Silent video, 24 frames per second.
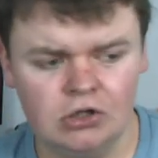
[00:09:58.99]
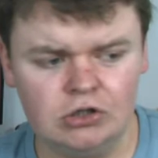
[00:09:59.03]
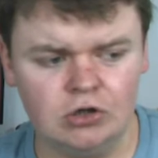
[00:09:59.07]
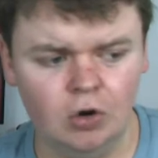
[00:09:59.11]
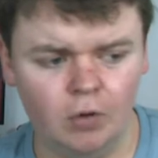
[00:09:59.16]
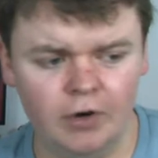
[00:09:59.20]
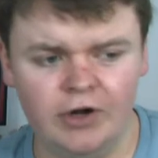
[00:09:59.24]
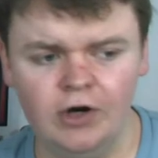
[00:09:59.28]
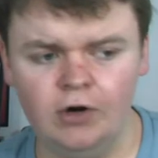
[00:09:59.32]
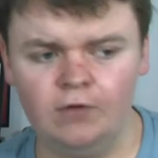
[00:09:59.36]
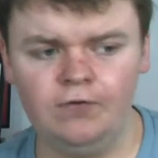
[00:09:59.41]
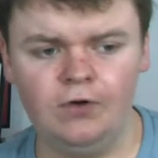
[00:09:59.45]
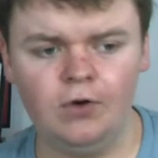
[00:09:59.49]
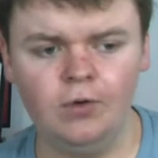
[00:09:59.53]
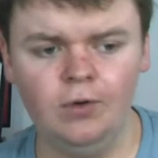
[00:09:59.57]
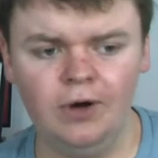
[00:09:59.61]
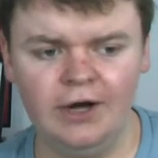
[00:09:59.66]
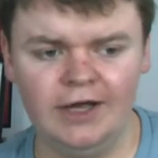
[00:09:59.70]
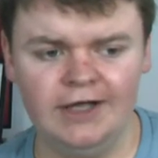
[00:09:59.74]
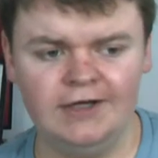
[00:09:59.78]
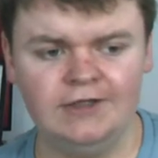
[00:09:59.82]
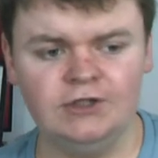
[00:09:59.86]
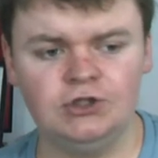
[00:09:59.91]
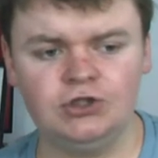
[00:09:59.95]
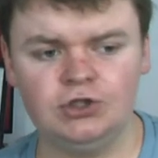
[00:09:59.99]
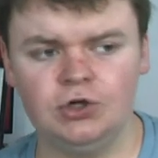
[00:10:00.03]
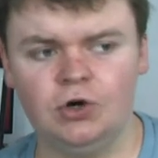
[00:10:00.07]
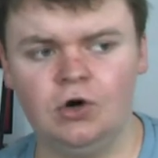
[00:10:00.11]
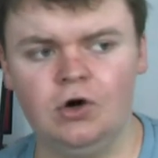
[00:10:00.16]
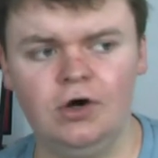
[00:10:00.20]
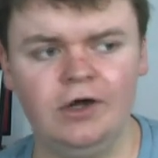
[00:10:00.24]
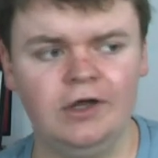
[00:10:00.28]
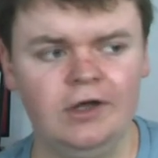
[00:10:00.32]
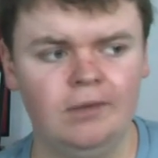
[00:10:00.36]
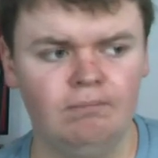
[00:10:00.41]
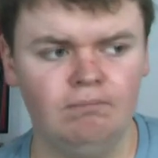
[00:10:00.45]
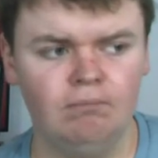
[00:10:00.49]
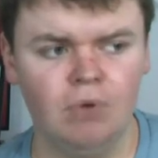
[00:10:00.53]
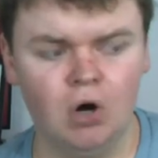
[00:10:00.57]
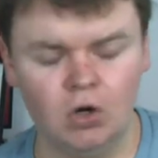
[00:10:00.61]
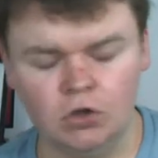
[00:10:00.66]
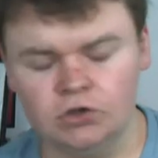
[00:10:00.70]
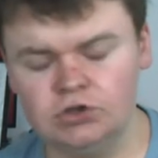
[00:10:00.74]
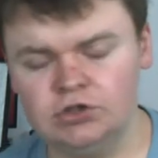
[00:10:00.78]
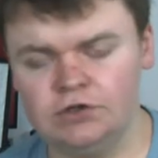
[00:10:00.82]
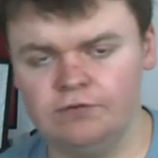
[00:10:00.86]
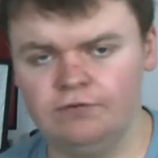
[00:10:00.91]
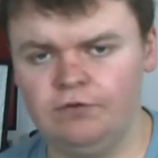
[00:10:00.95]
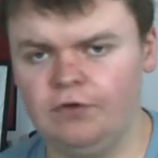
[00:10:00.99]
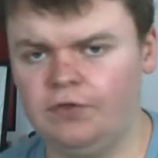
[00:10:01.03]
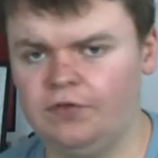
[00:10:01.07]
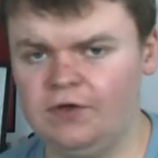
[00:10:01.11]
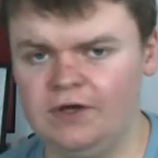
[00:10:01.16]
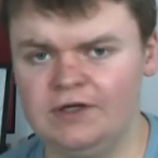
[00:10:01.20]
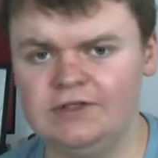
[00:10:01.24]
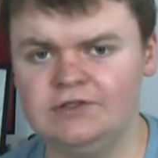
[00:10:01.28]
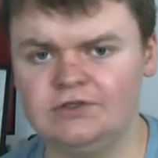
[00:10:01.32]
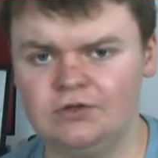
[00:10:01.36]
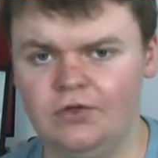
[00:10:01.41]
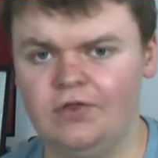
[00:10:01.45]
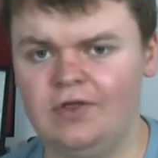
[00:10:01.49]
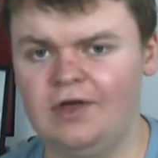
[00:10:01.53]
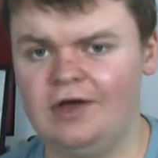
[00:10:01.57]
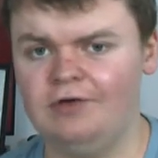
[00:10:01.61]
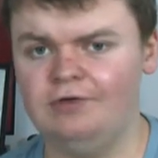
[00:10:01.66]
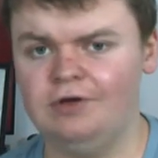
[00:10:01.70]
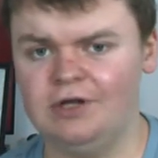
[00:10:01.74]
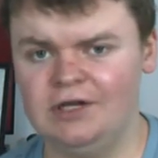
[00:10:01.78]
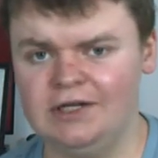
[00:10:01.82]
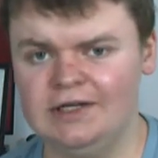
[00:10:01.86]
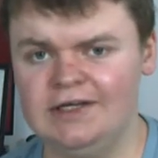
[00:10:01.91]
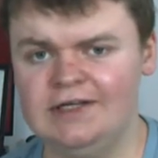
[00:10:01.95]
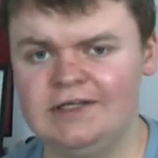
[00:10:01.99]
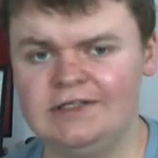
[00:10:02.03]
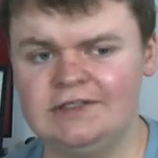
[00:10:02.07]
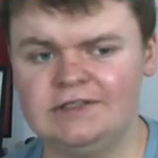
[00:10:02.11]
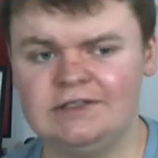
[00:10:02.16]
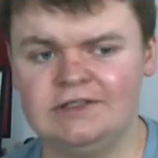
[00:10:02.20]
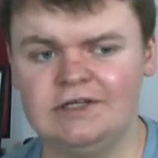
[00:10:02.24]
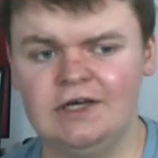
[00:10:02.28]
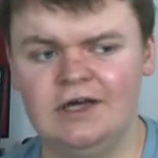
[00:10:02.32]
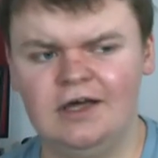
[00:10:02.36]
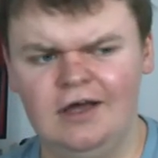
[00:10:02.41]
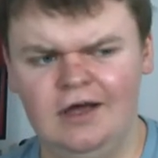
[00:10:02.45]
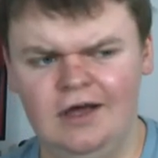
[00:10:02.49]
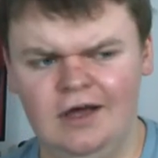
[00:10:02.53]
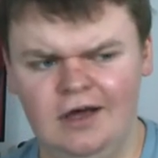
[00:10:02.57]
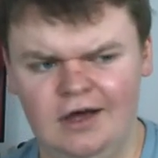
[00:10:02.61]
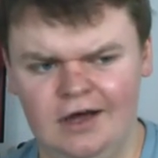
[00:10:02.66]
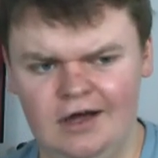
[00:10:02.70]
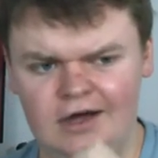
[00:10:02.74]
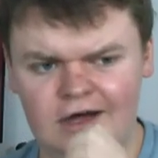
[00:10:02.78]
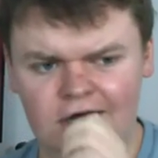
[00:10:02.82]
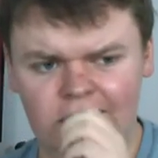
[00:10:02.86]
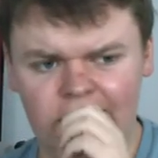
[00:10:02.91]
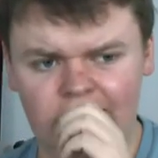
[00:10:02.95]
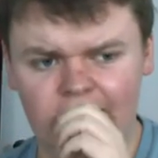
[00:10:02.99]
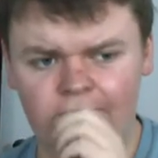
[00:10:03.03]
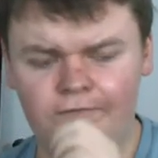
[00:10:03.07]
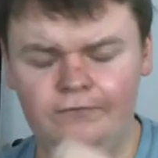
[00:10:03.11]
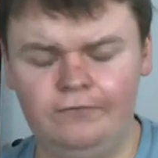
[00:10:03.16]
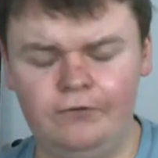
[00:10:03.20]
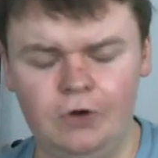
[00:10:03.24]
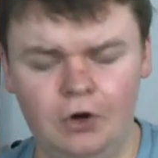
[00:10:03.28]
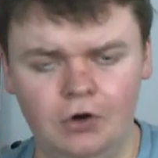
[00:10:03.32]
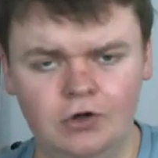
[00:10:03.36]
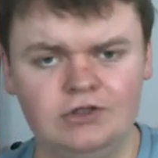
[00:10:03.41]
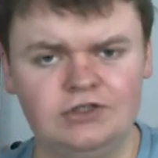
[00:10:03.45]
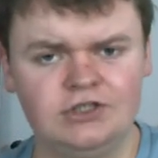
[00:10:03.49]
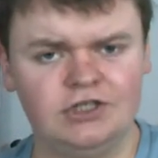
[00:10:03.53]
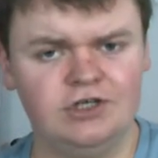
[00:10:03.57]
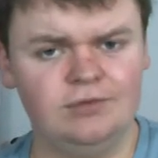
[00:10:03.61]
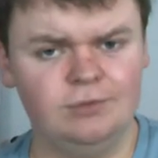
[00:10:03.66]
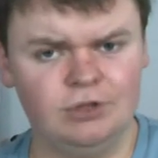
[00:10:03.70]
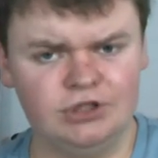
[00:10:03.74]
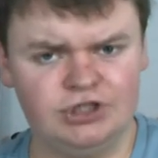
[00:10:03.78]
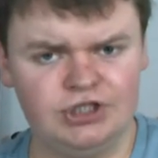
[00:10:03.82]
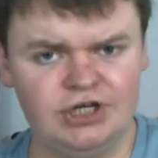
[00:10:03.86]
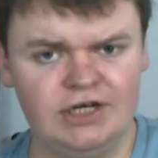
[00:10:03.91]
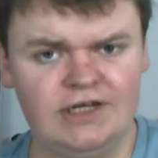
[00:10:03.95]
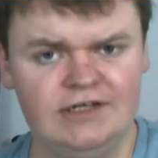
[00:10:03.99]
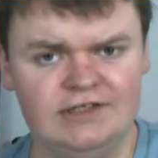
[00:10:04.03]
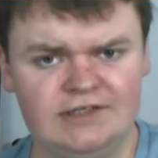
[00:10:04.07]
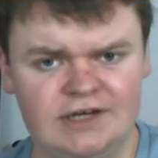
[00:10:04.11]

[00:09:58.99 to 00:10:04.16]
Going off who I enjoy most of the things that they release, Florence and the Machine